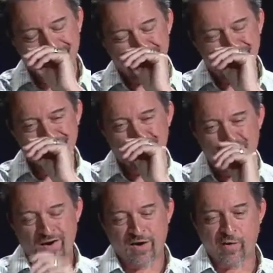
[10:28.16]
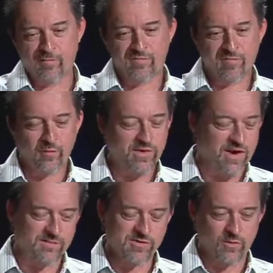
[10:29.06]
So we
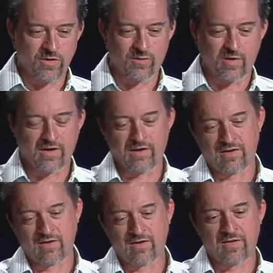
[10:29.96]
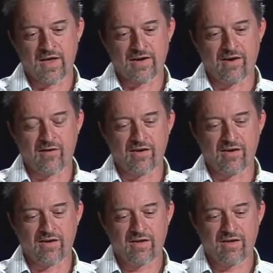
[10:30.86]
got them squared away in that
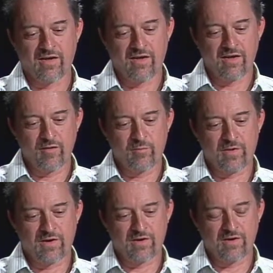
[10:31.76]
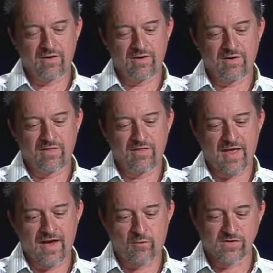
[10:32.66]
area. But
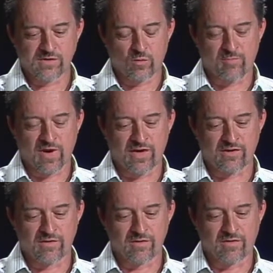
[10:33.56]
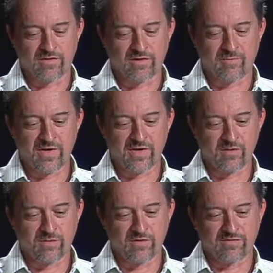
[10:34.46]
that was a reminder to me,
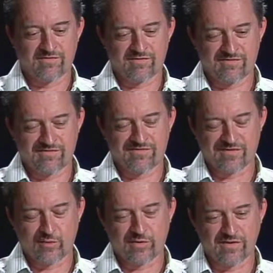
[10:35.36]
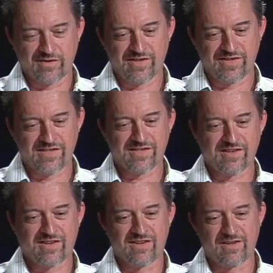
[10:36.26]
or it's just
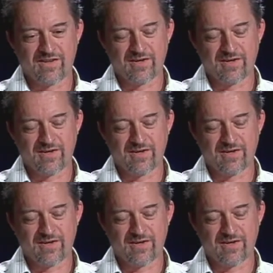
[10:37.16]
a